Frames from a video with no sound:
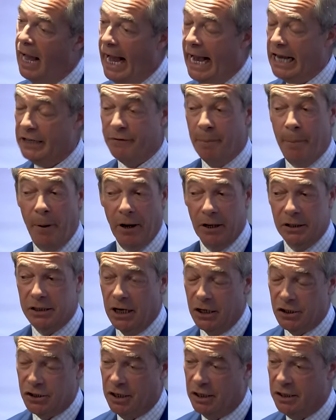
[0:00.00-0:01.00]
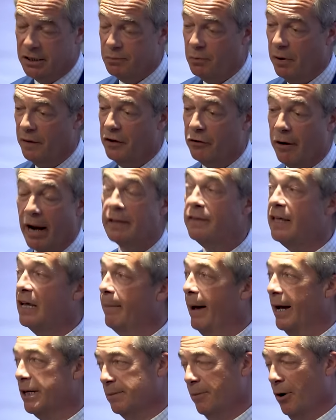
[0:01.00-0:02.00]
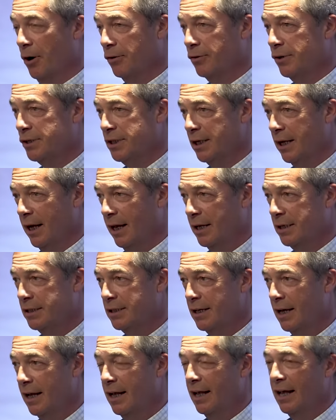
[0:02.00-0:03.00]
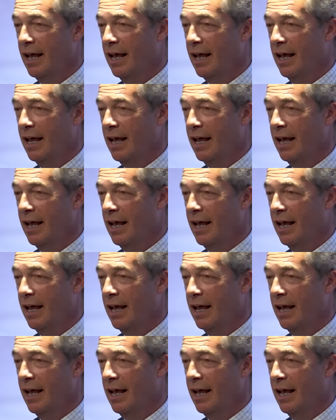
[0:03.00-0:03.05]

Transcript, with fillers: As for politicians, well, the great thing about democracy is